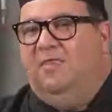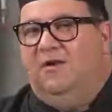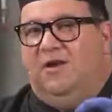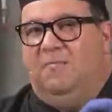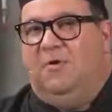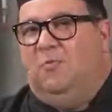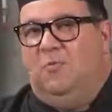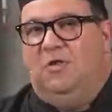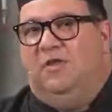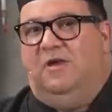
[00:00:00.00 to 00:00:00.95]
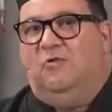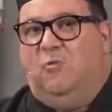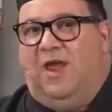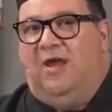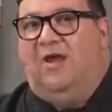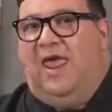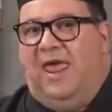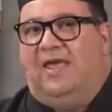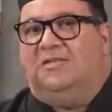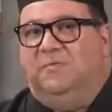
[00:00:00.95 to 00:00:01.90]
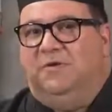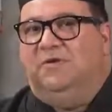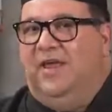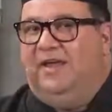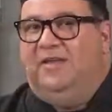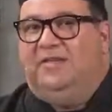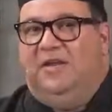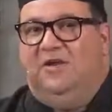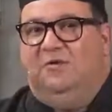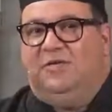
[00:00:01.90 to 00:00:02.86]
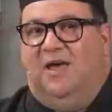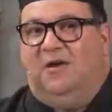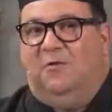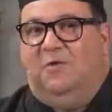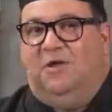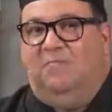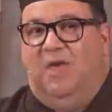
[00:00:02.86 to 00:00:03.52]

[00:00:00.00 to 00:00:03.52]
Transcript: They're going to be really a great enhancement to that Contigo Taqueria